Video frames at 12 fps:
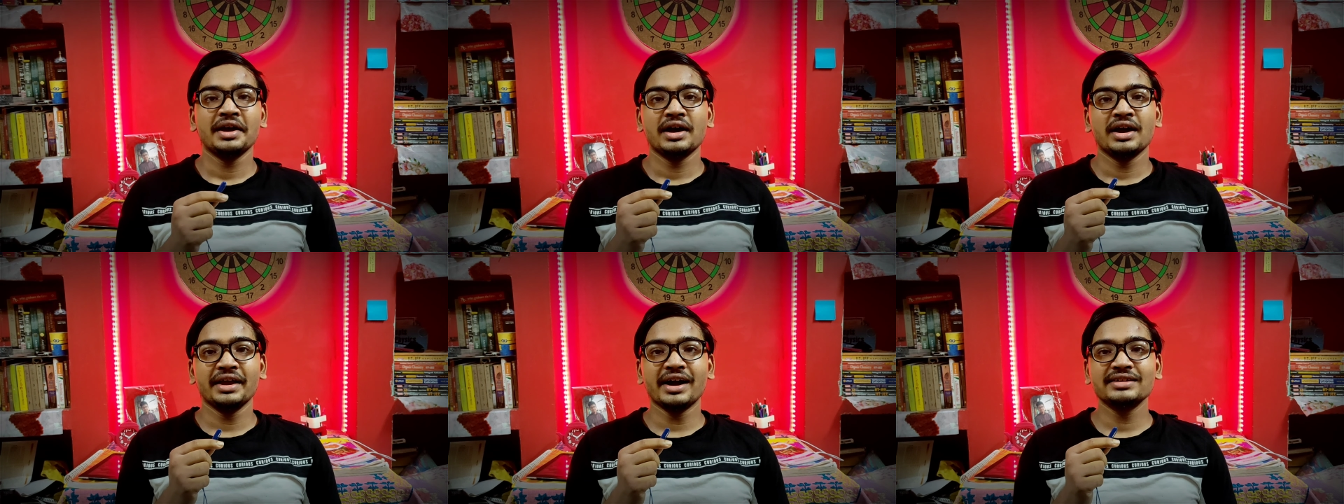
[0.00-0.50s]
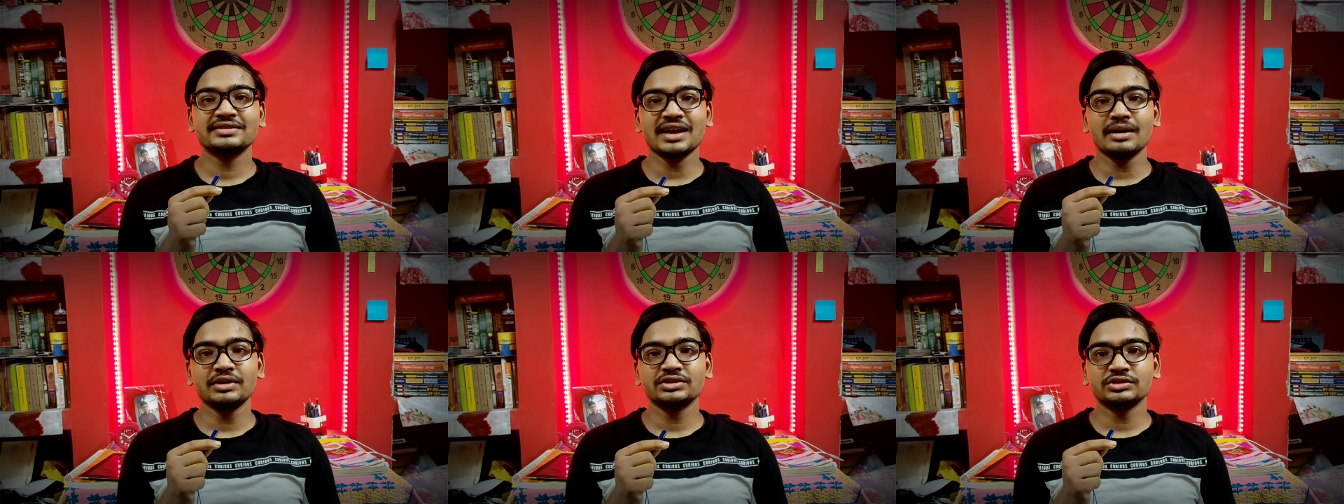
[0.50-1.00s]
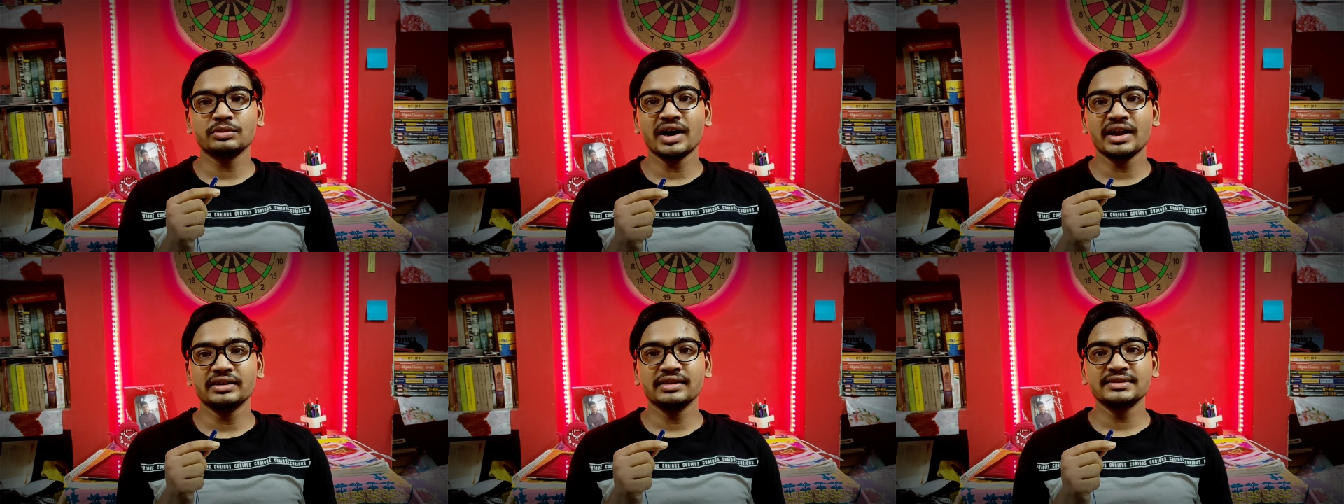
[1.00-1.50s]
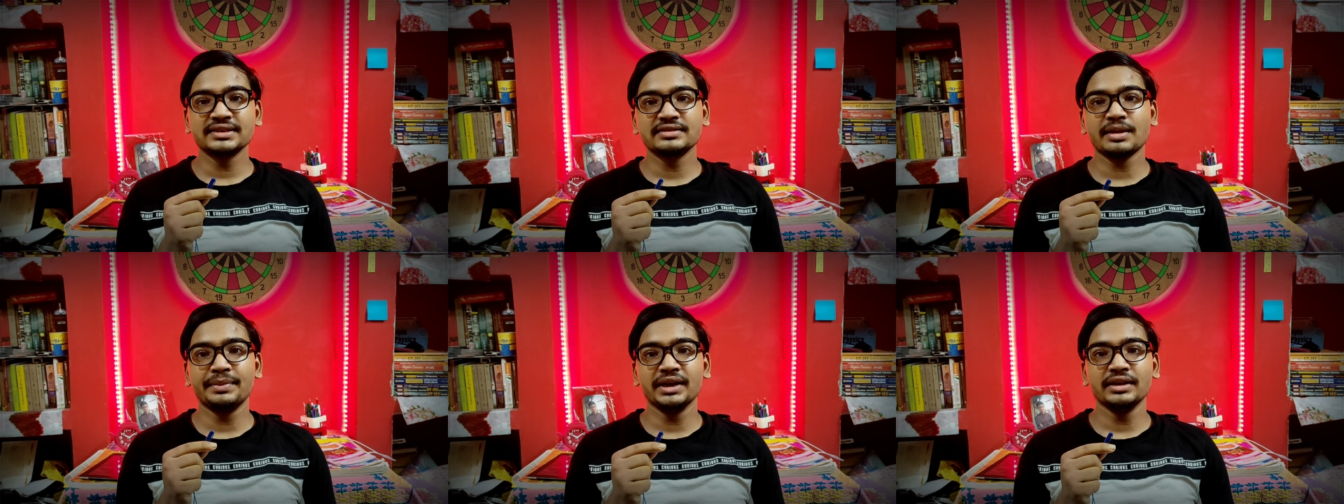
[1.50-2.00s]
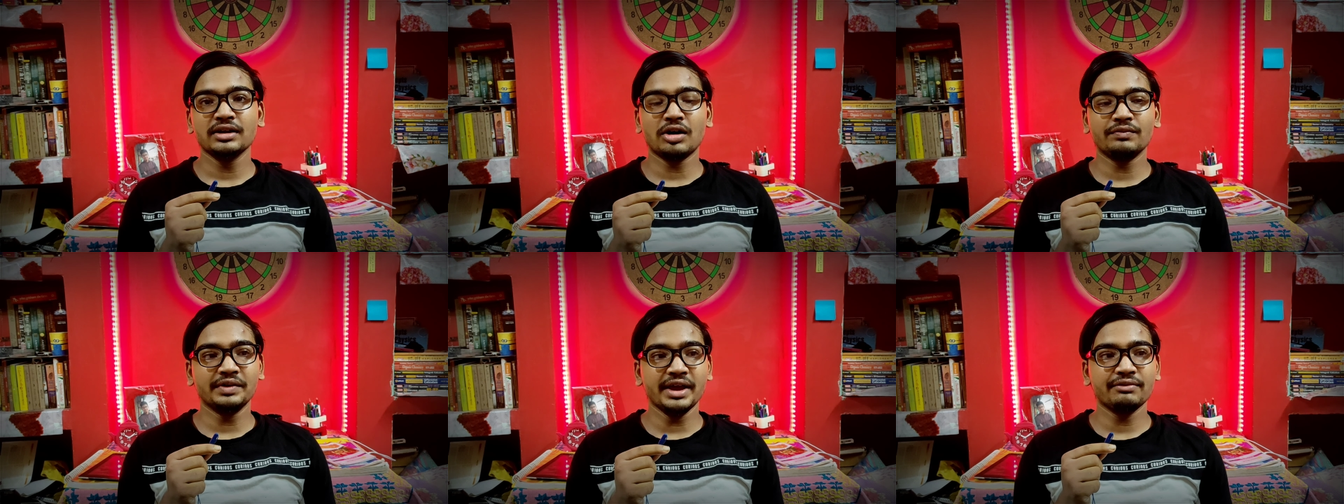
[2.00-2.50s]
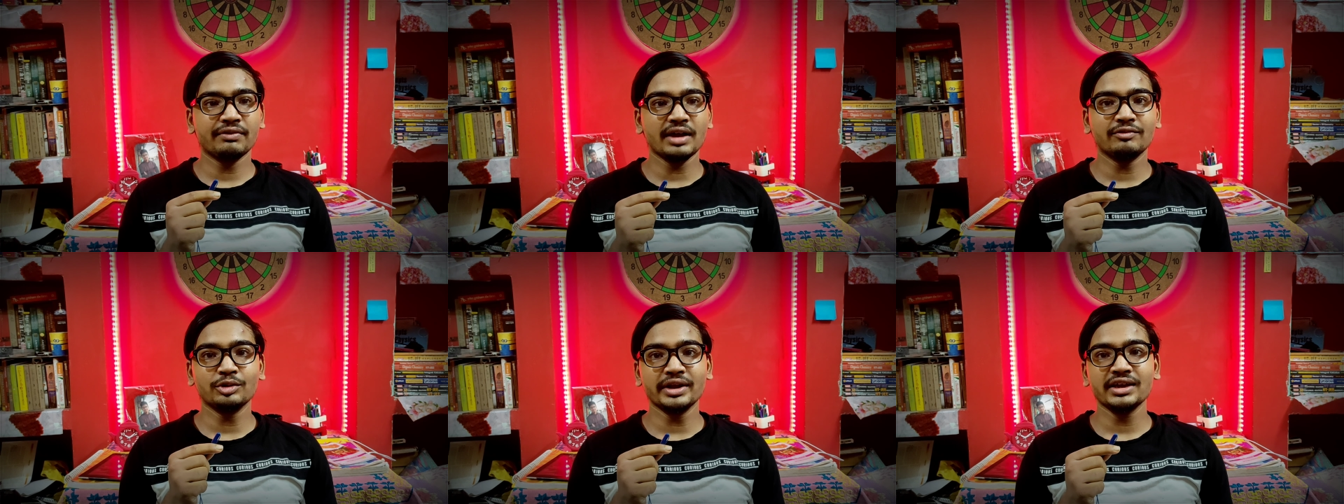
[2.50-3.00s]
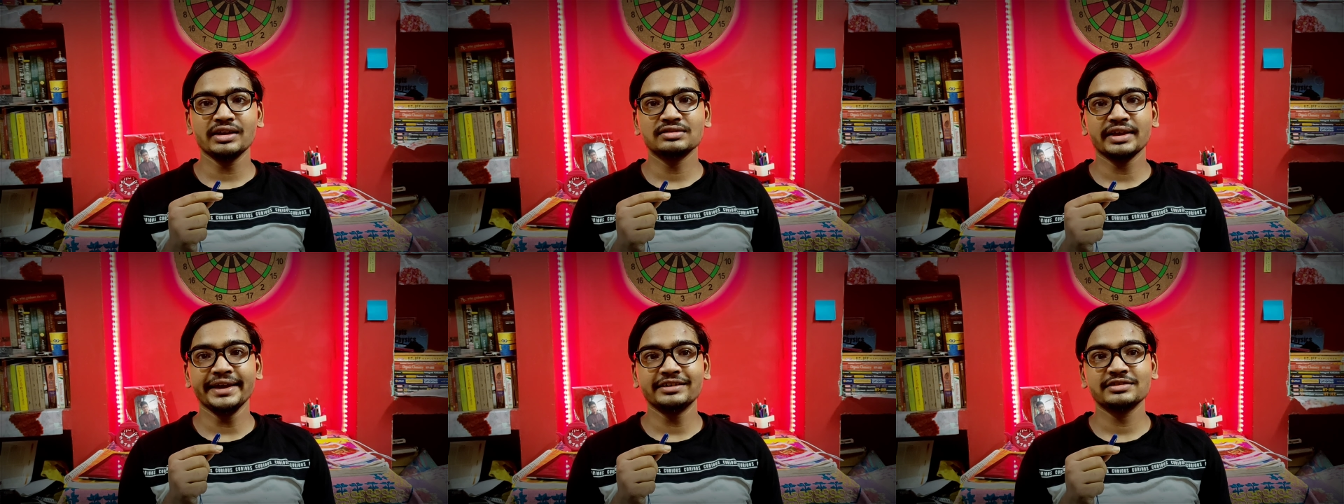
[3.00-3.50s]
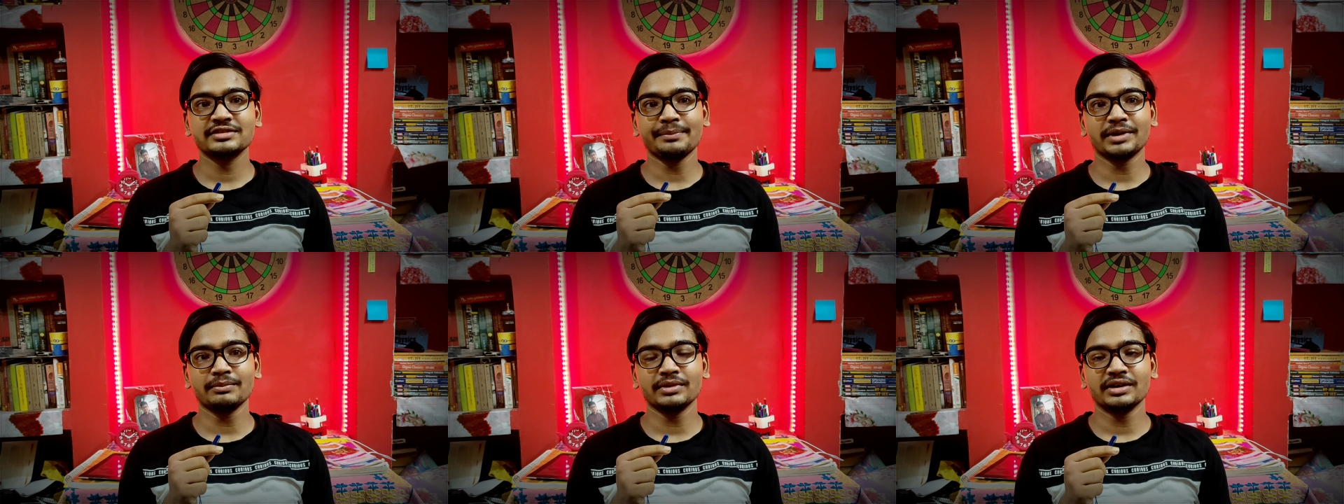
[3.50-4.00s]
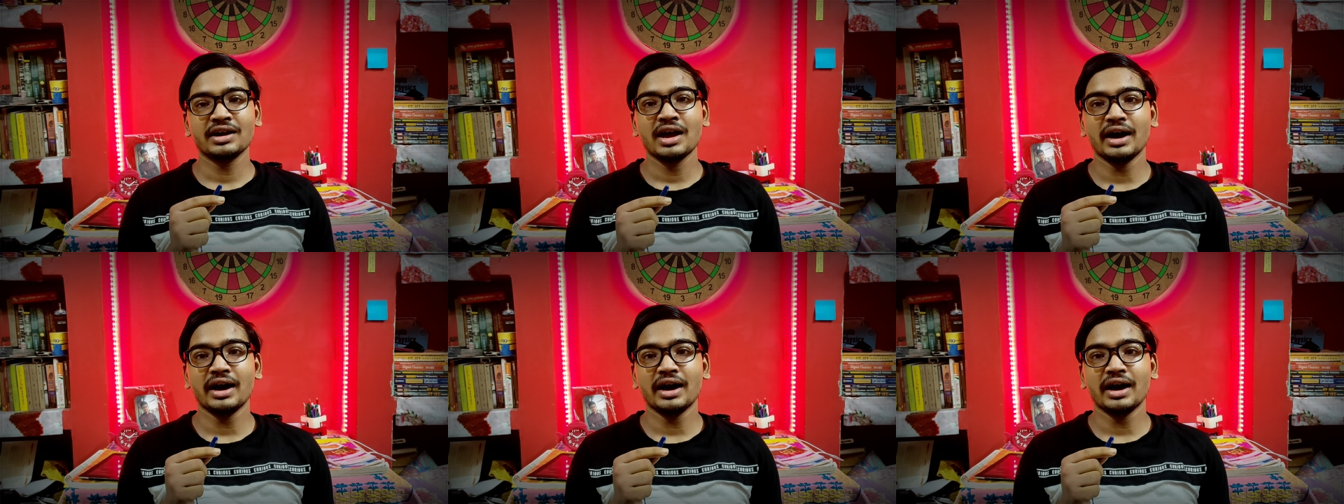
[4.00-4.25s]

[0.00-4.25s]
Hey guys, I'm Harshit Kumar and this is the beginning of day 5. Today is 8th September.